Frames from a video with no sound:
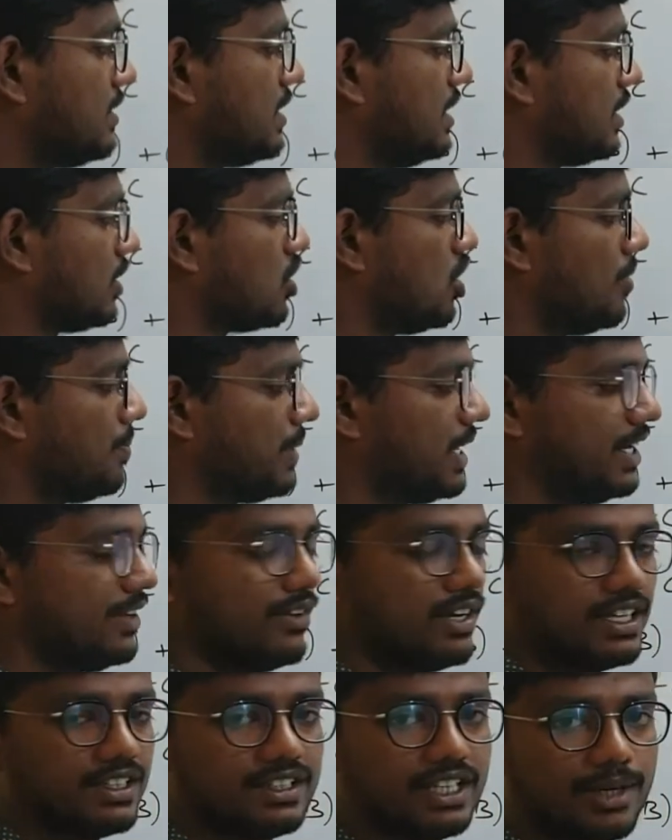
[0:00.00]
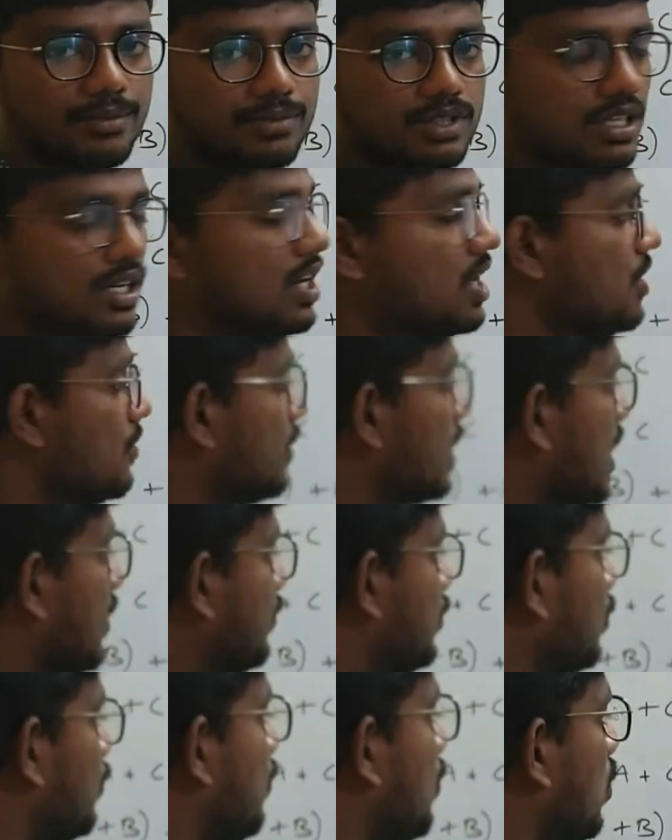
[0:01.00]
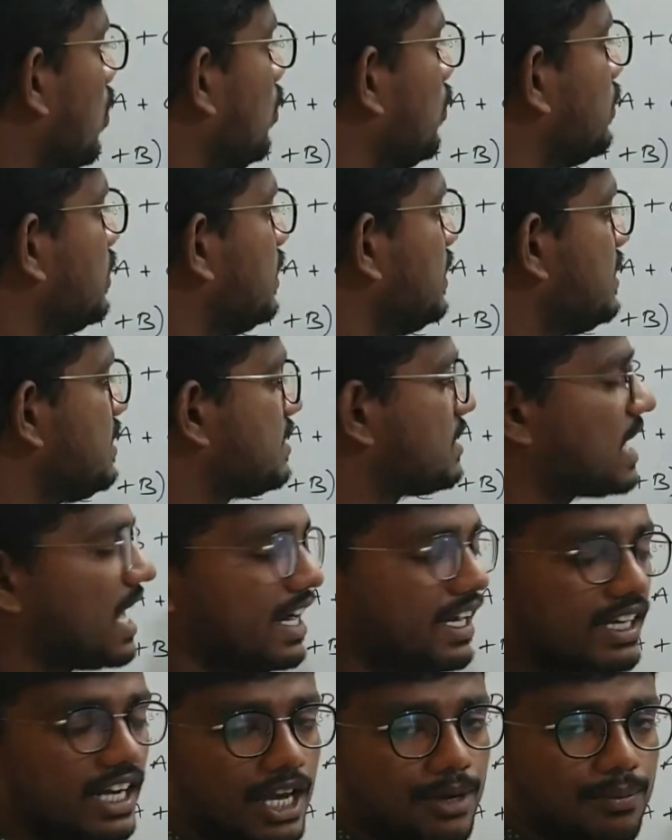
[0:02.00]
in competitive exams. We have to follow these kind